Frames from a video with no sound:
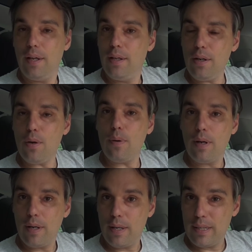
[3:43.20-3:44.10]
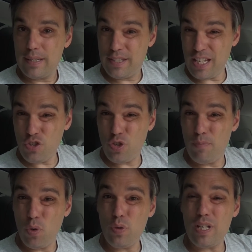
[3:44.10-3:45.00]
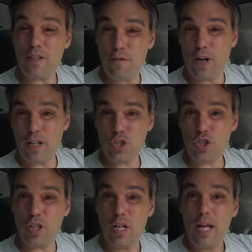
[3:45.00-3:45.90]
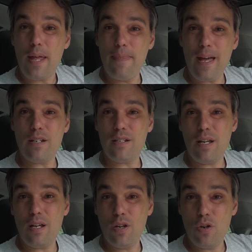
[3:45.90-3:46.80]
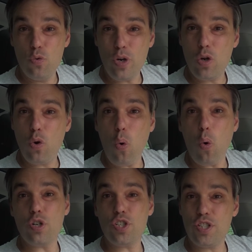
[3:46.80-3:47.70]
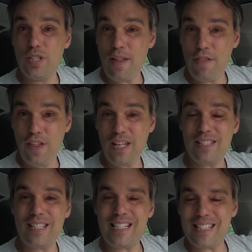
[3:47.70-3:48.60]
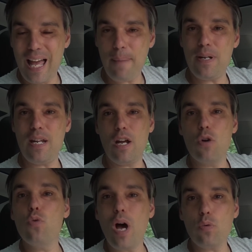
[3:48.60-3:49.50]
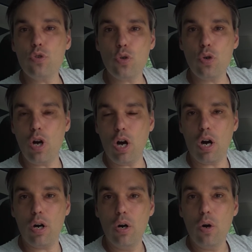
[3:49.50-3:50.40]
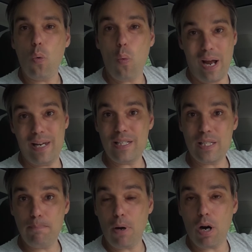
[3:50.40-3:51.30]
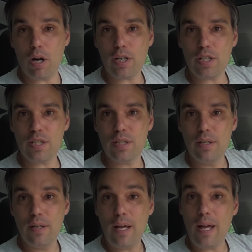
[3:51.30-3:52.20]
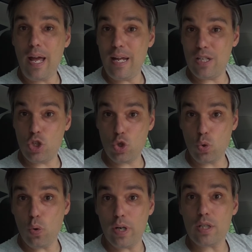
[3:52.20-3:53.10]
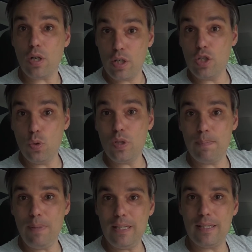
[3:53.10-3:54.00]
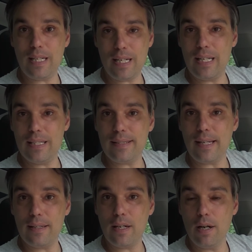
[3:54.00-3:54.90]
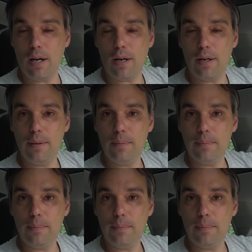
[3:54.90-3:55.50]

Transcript: You know, Sentry Mood is a function that records the things that is happening around your car while it's parked and store it on a USB stick inside the car.